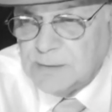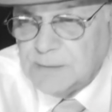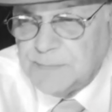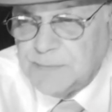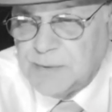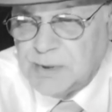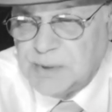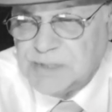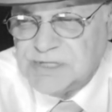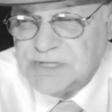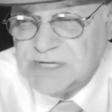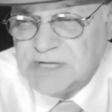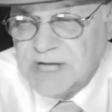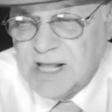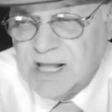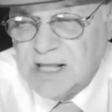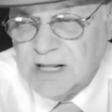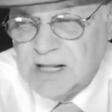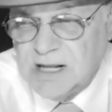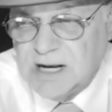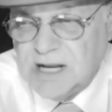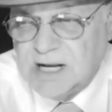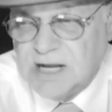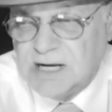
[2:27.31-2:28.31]
or
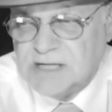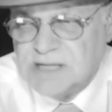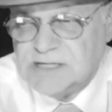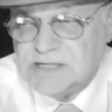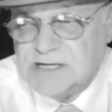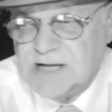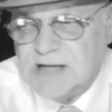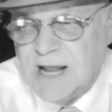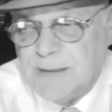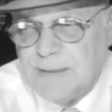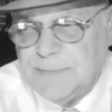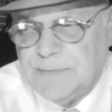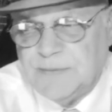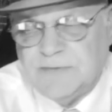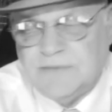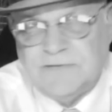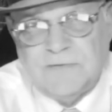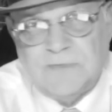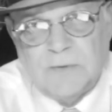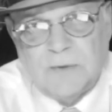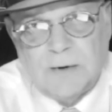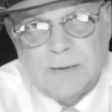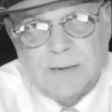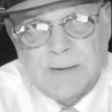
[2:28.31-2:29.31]
personality, and is not
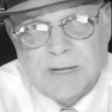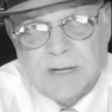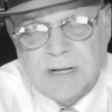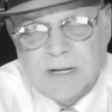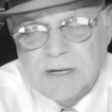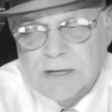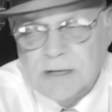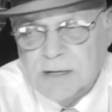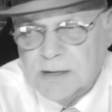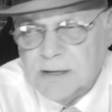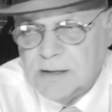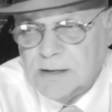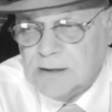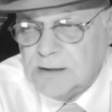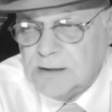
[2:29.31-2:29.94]
performing